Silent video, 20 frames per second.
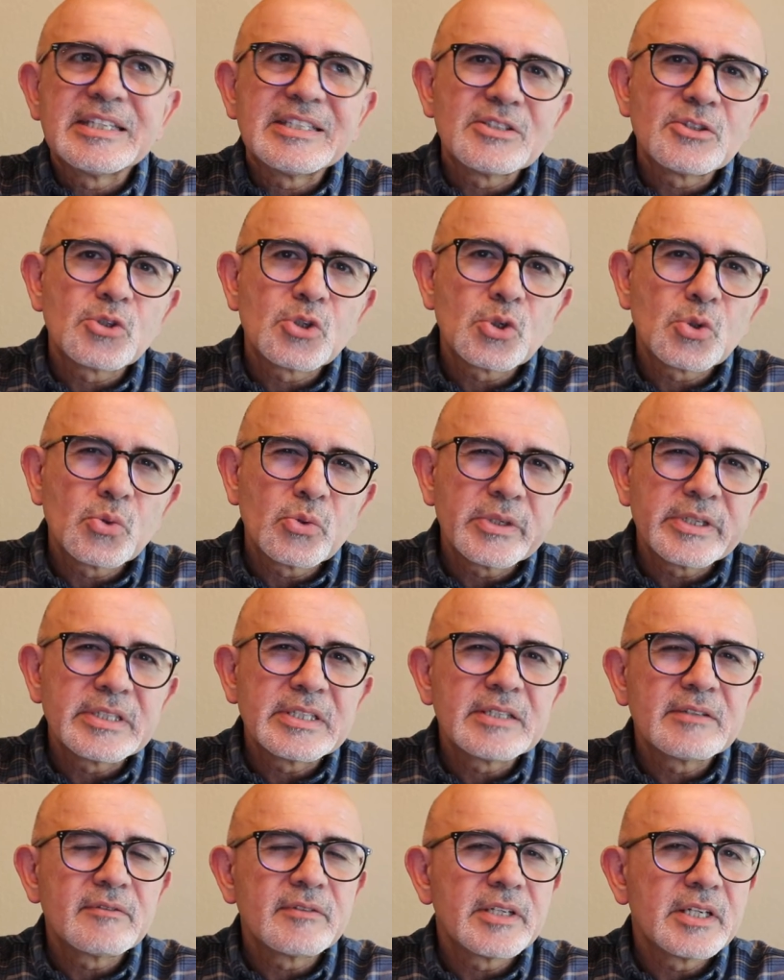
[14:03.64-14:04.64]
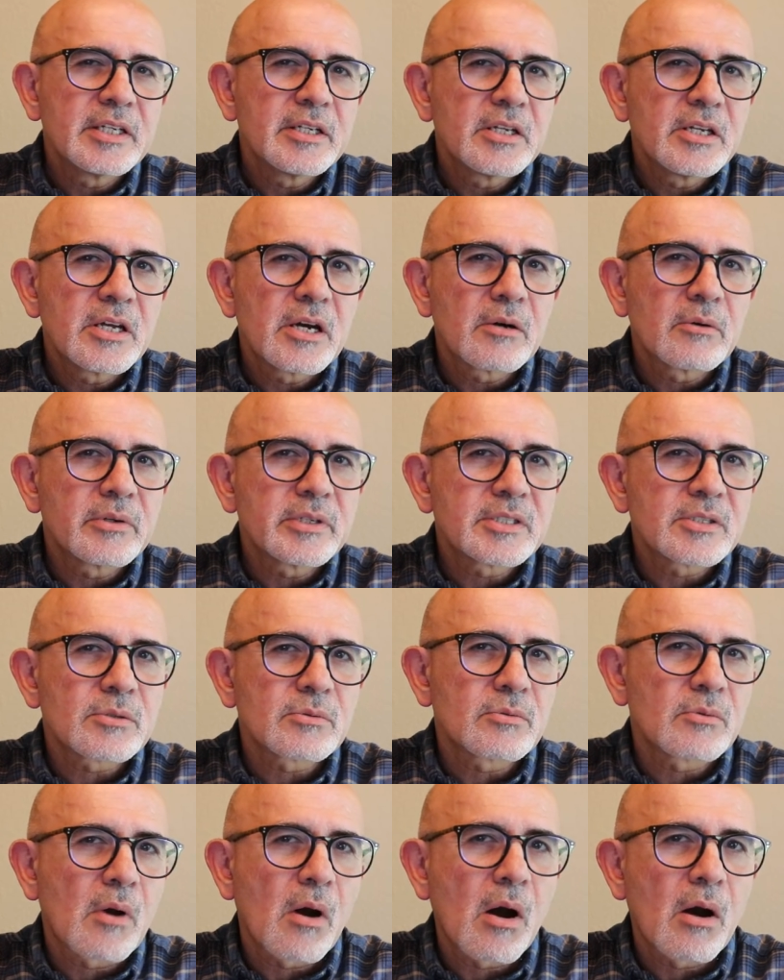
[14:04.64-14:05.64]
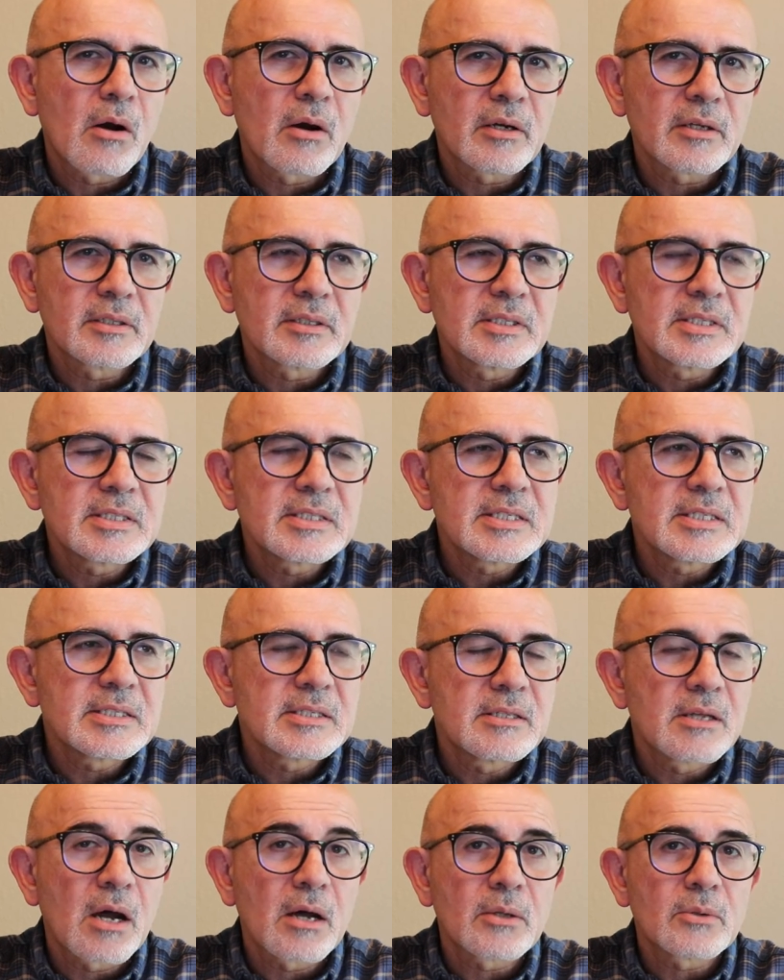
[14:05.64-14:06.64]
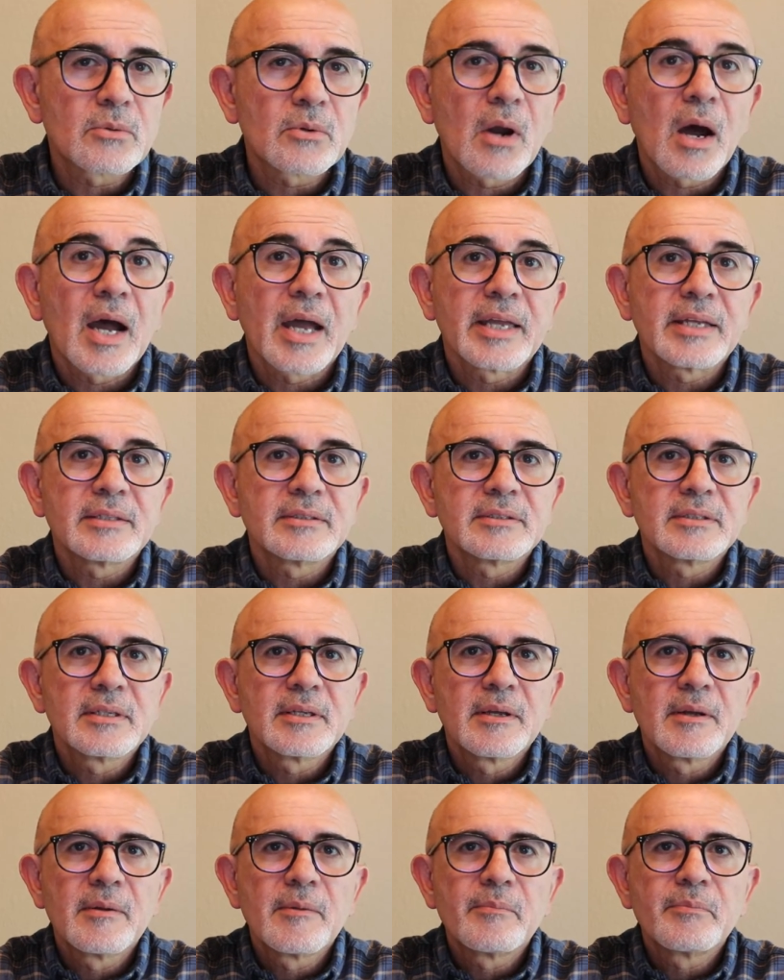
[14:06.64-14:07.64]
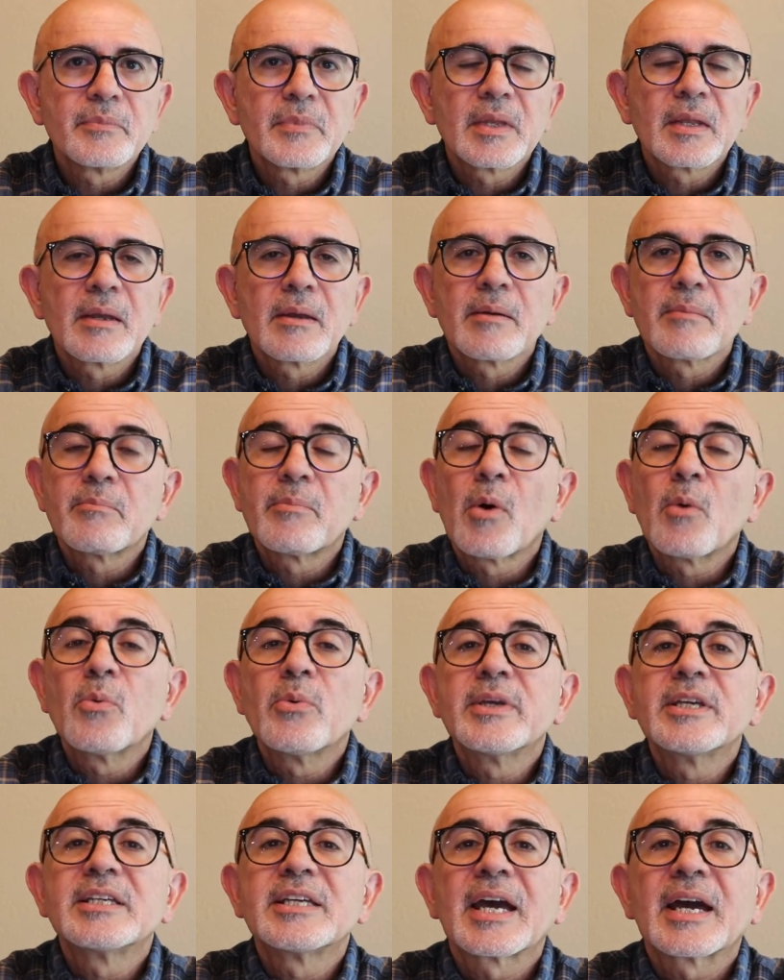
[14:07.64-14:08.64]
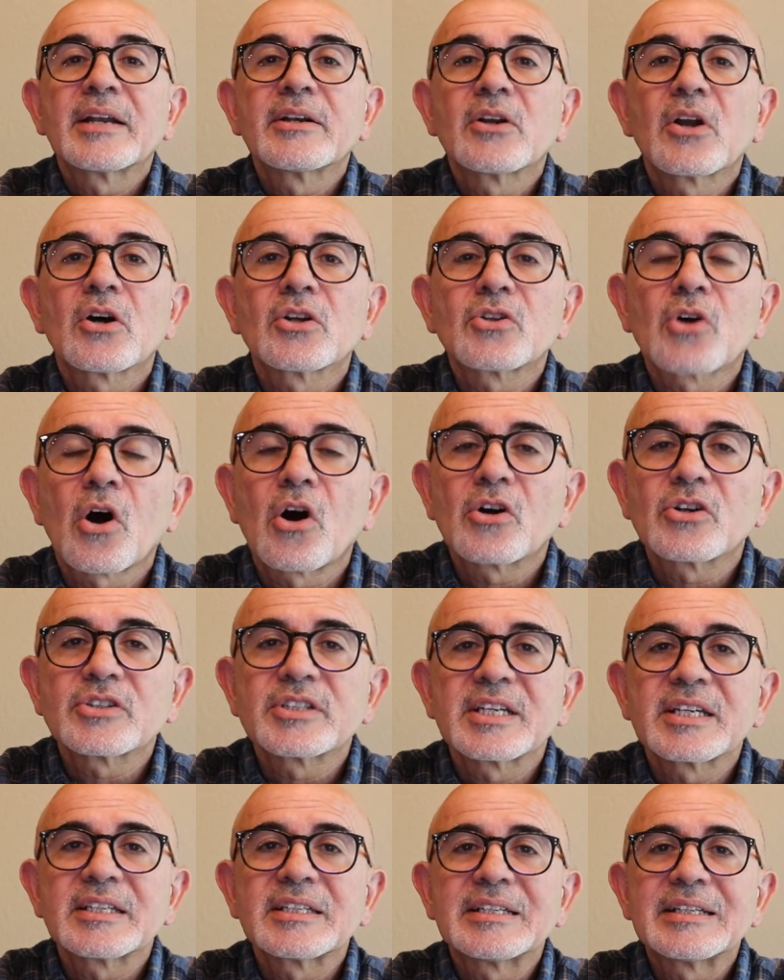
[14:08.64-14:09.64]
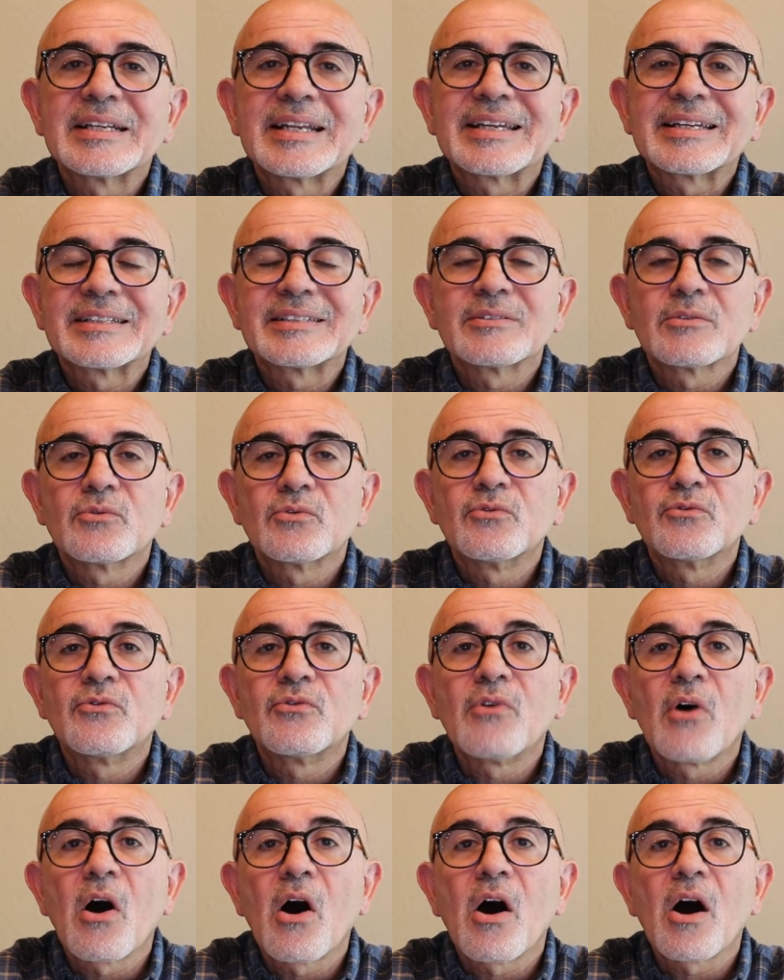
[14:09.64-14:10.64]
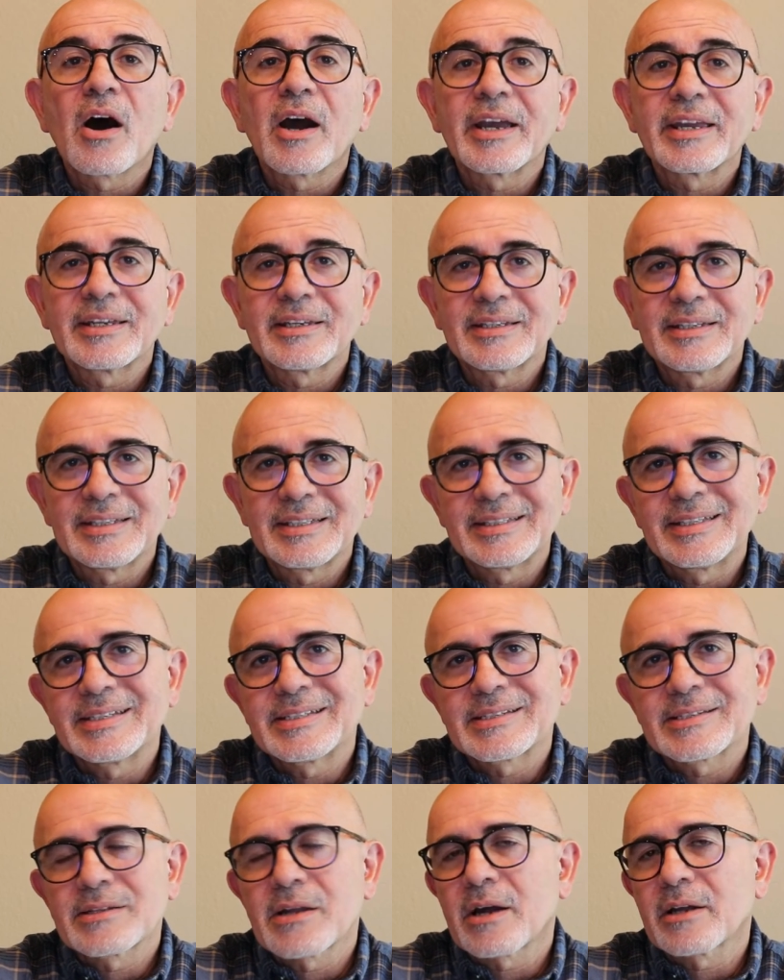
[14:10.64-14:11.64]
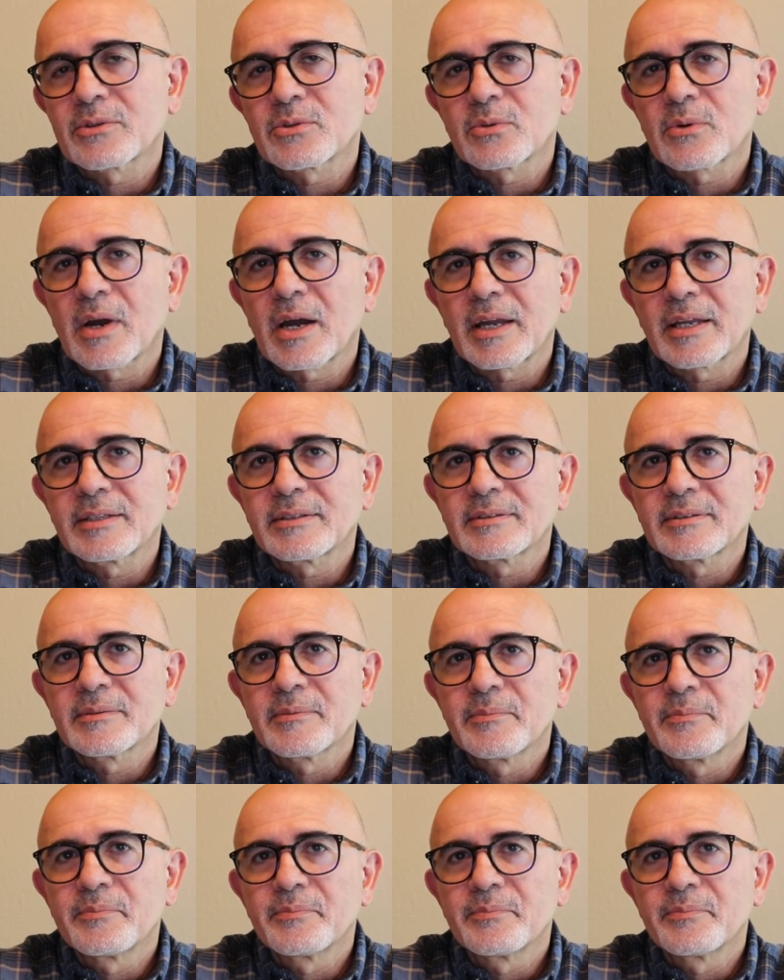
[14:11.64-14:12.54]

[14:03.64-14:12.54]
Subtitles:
intuitively know it's wrong, this is not right, but we cannot articulate why it is not right.